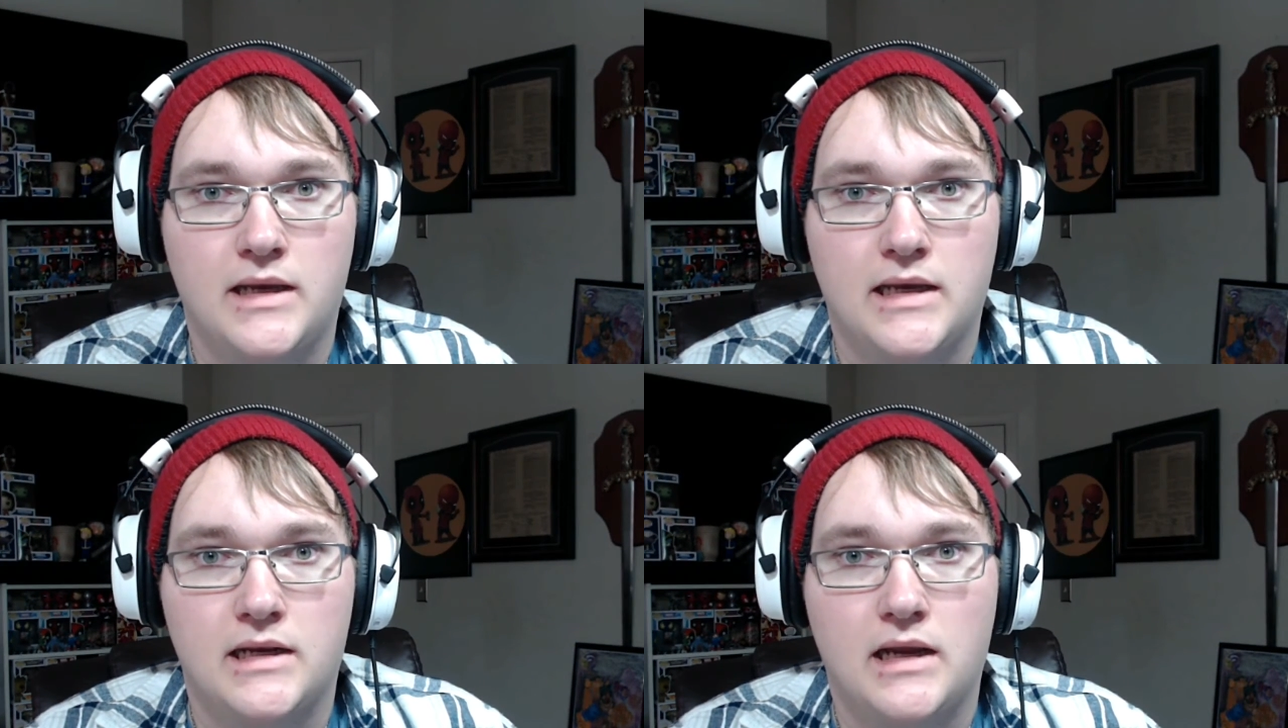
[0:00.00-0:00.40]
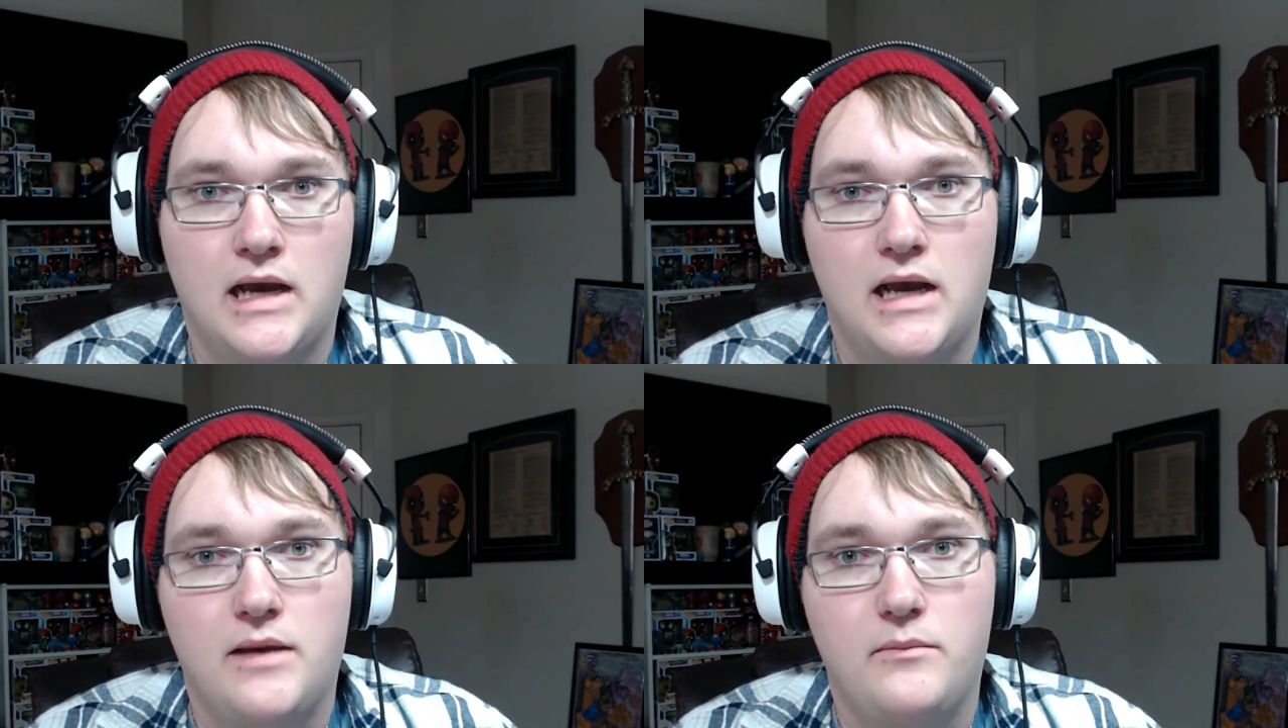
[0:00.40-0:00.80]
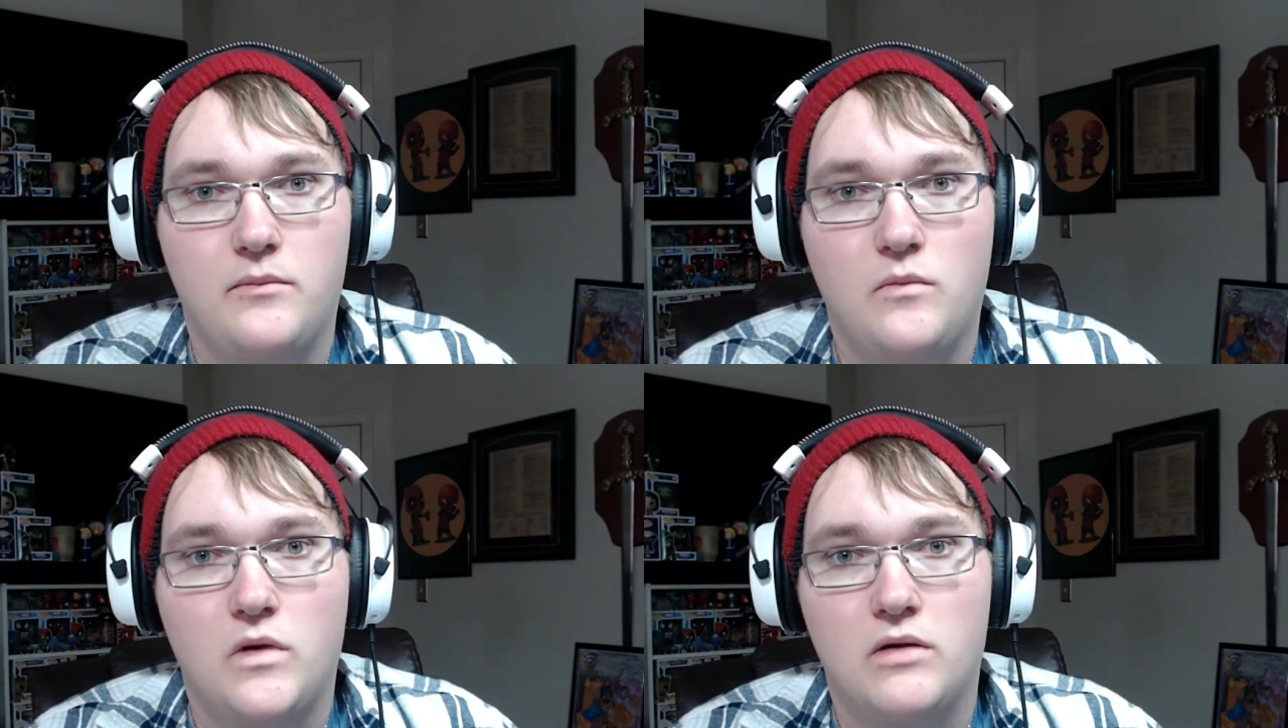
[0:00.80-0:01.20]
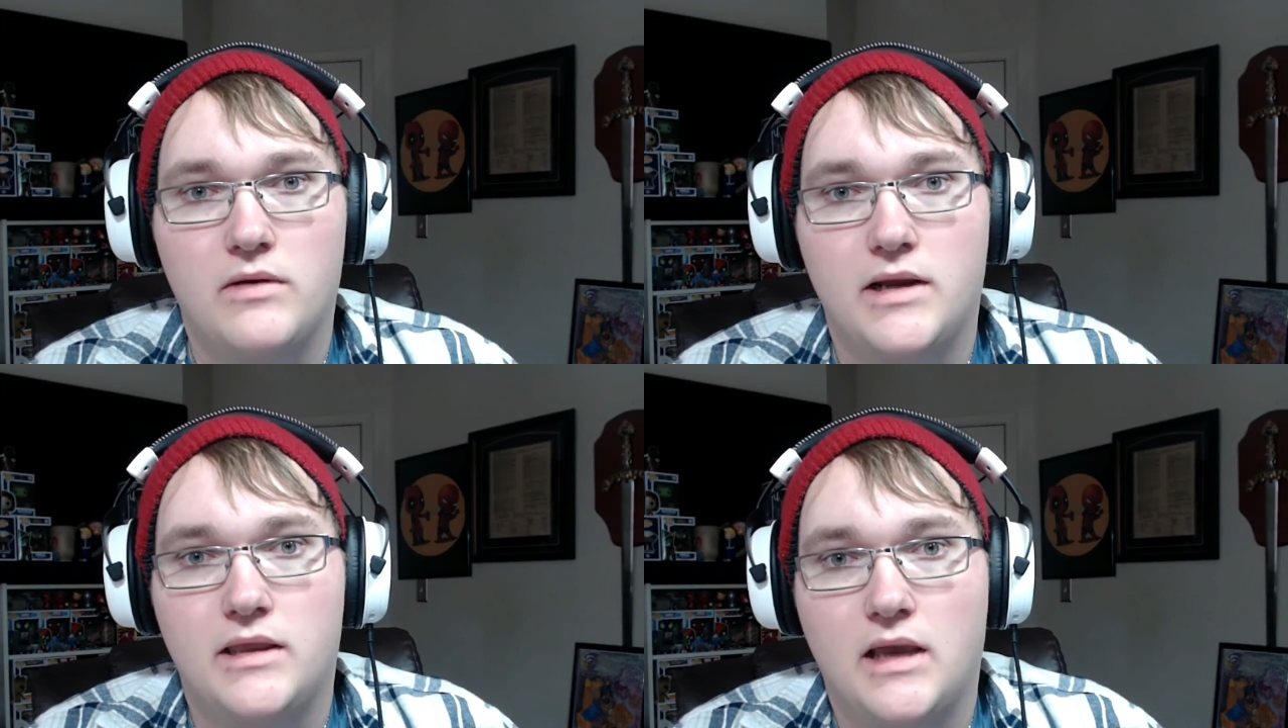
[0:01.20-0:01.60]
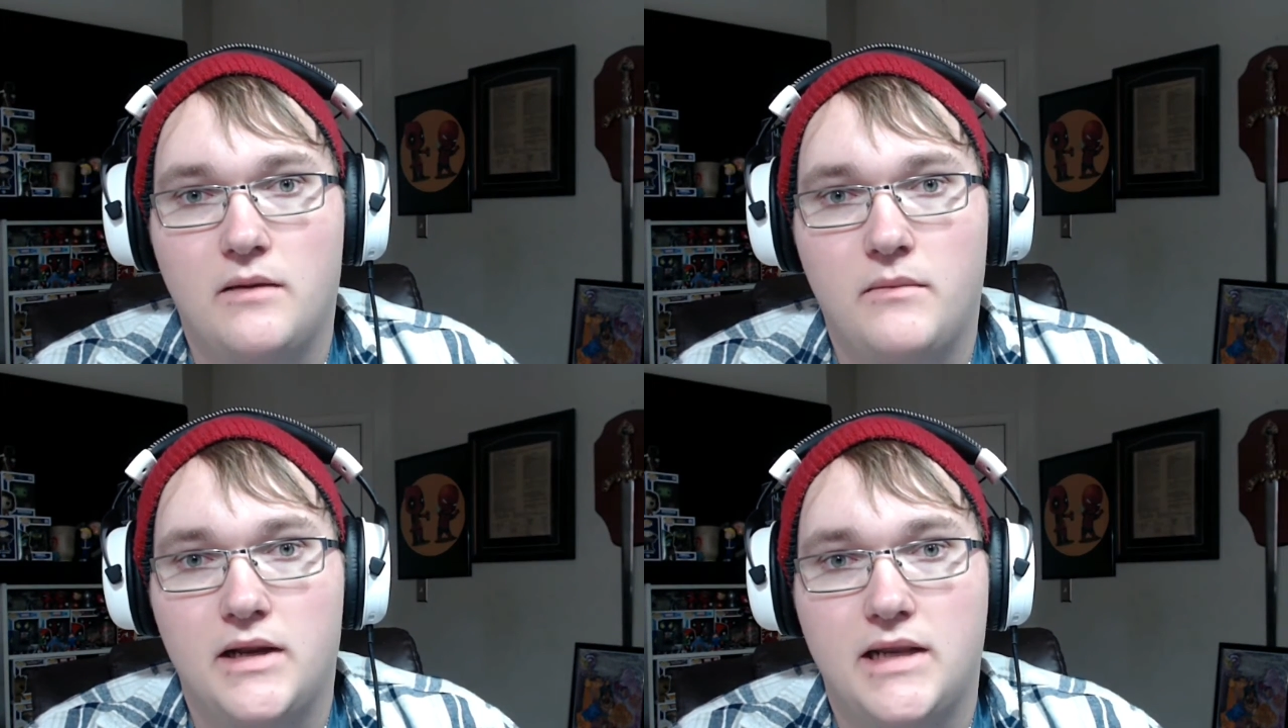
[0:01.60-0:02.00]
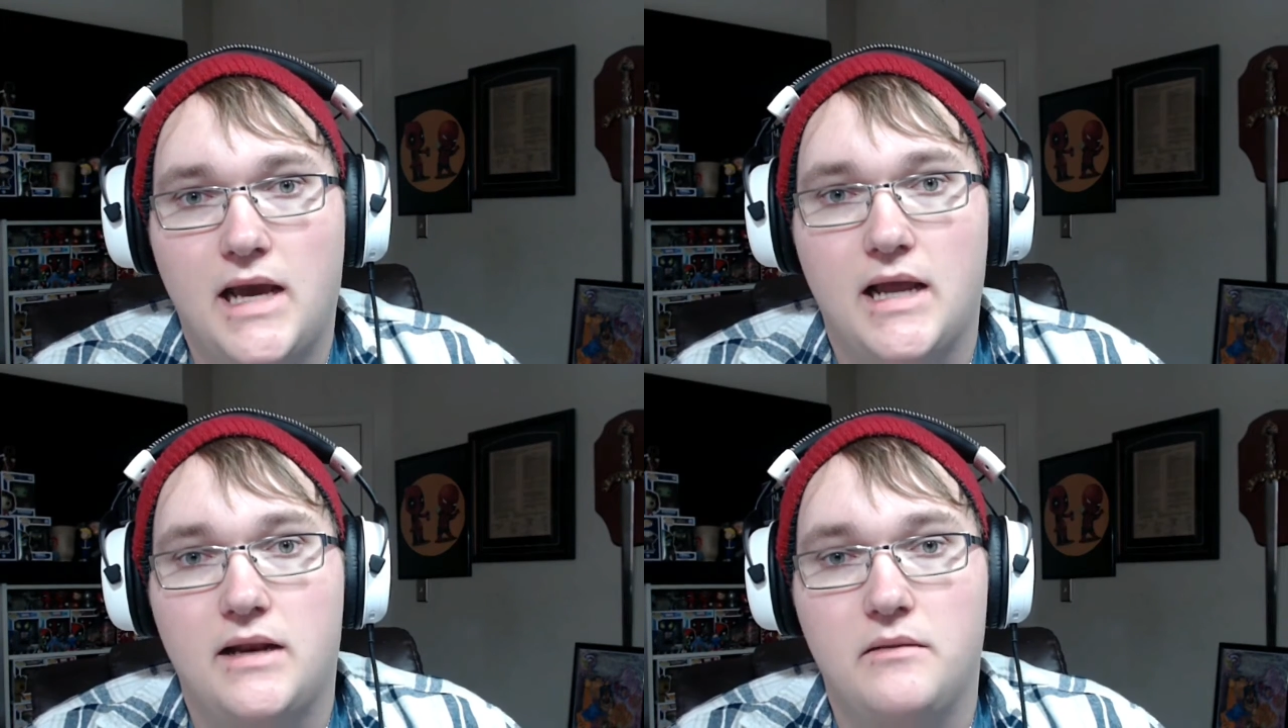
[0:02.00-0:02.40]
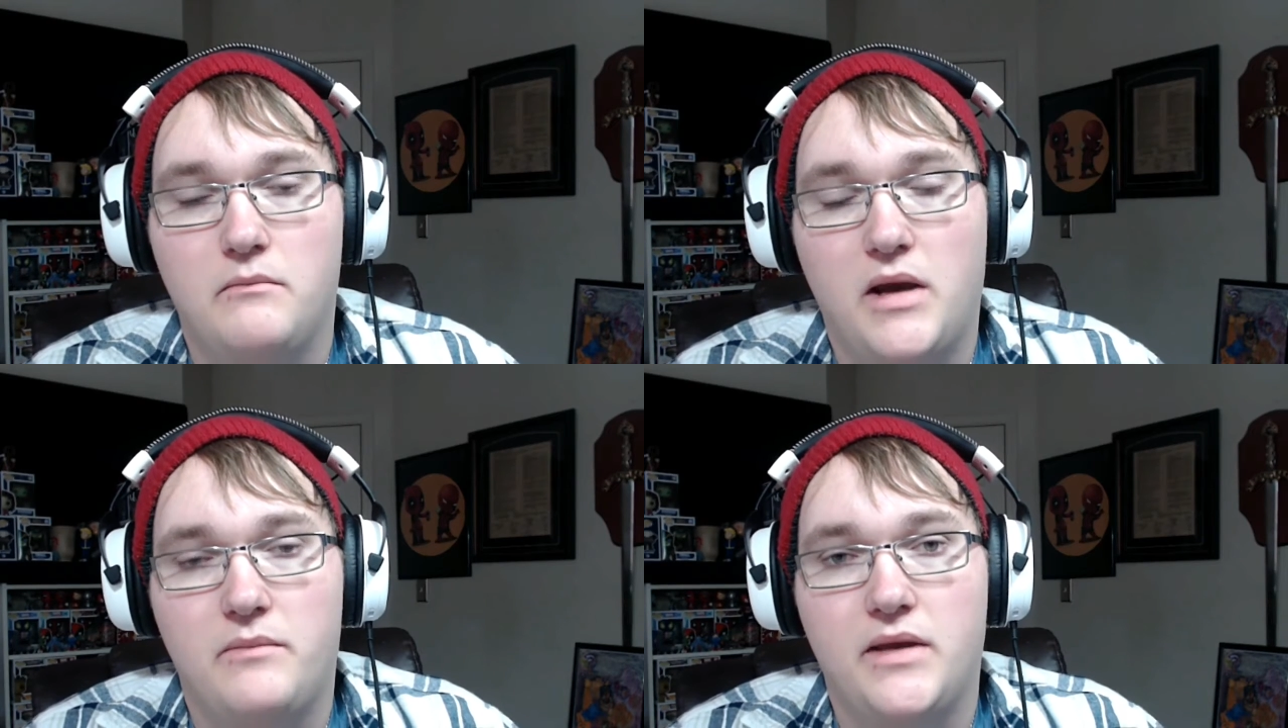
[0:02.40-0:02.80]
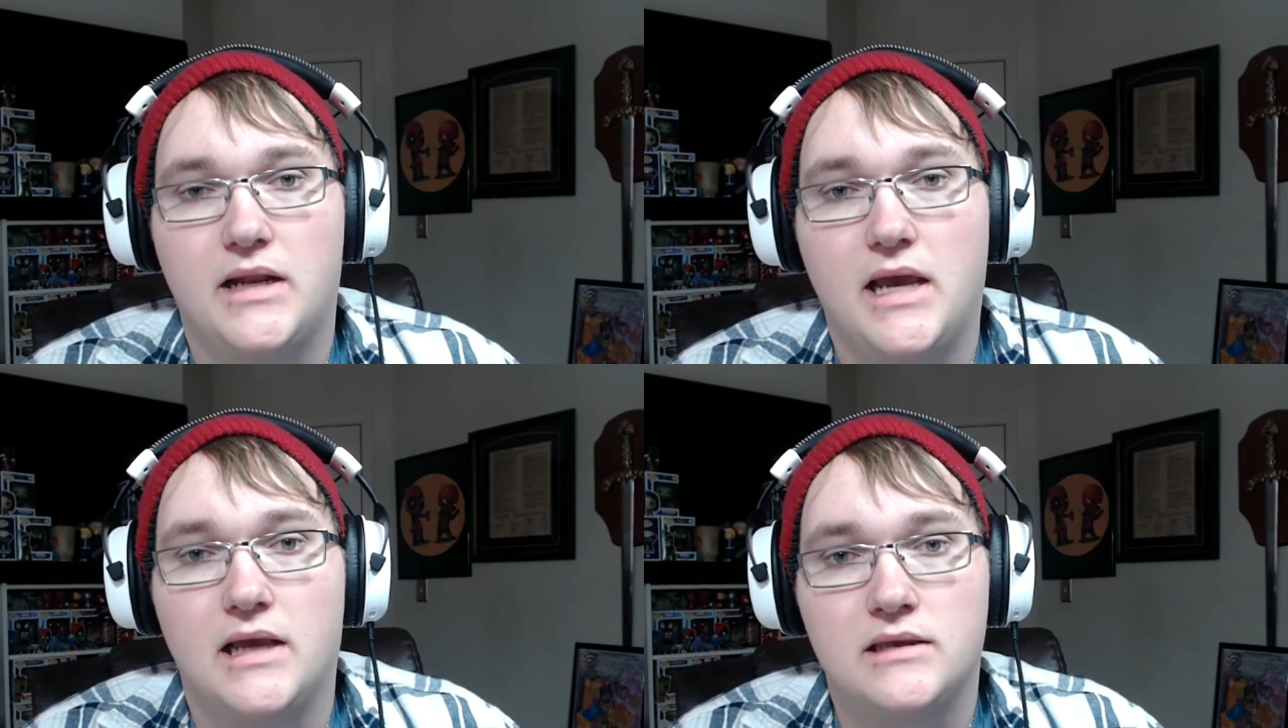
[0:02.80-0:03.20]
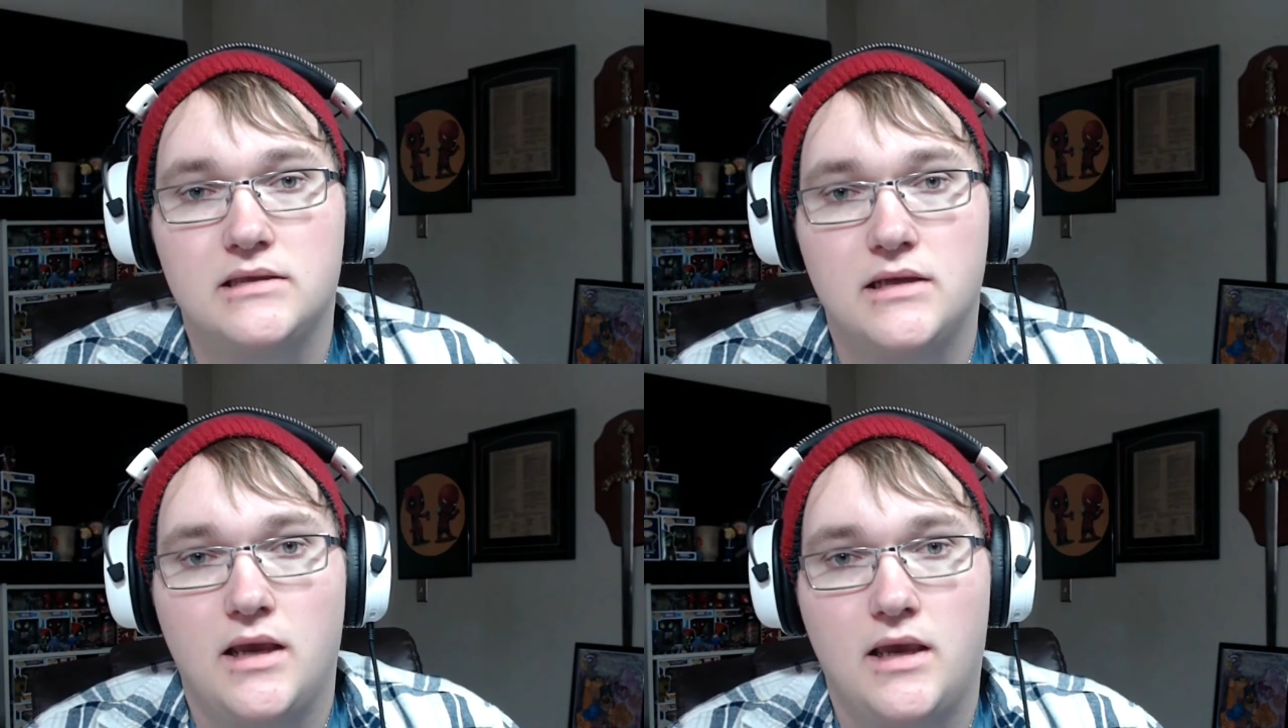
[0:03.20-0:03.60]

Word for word: and I'm worried that my dad might be next,